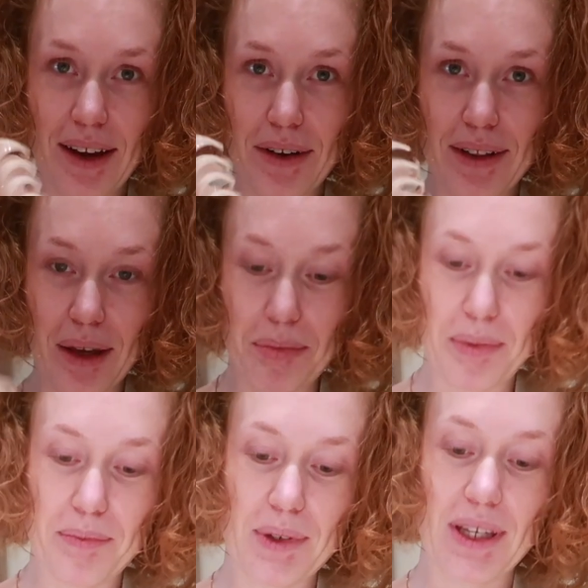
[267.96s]
hair clip,
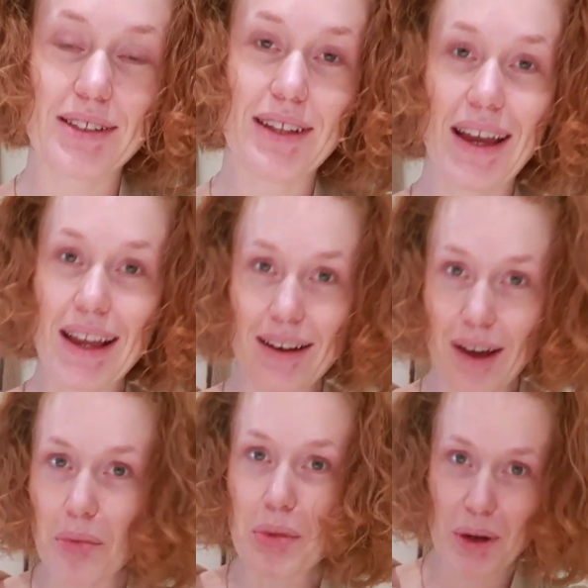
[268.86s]
because I
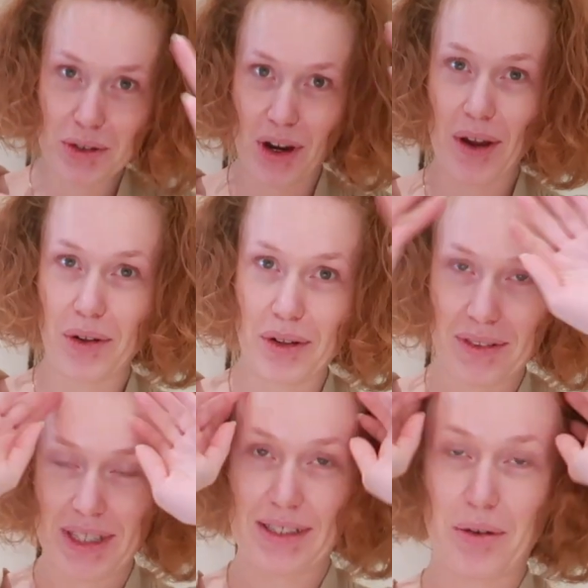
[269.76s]
cannot blow dry all
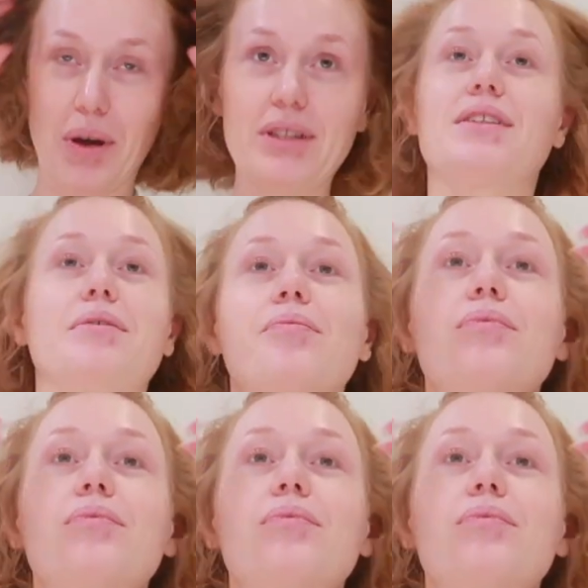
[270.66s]
of this at once.